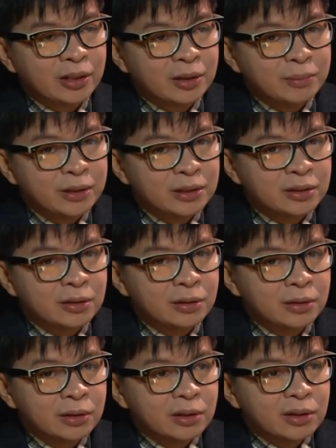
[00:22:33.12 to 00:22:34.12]
to economics. Is
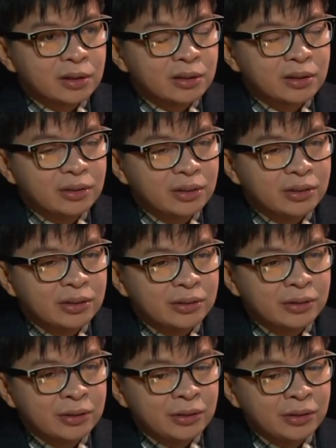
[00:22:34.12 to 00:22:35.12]
that
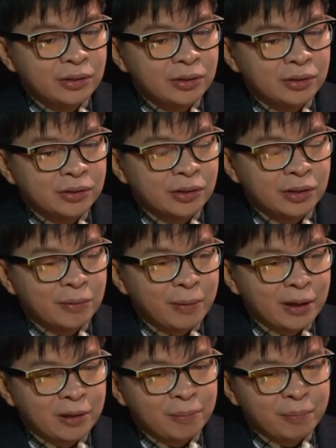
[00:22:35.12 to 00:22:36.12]
the
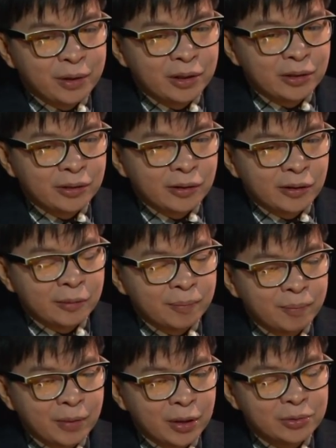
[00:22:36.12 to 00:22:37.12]
development
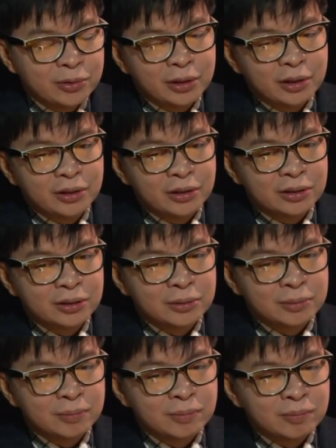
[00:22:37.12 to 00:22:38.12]
of
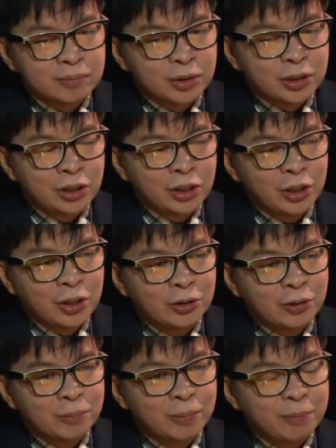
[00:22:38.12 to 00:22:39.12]
mountains
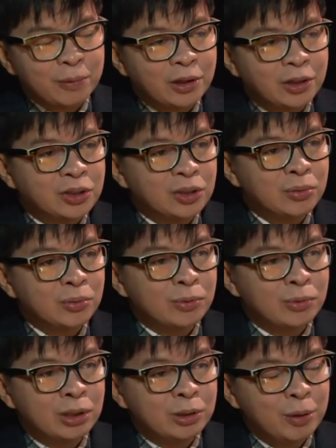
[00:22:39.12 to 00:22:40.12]
pertaining to
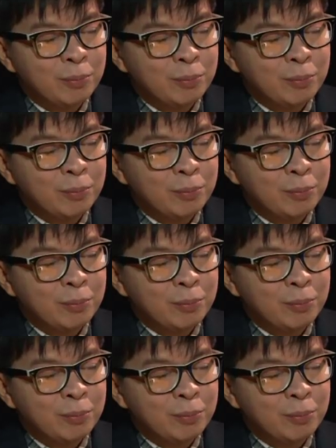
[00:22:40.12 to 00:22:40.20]
population? Will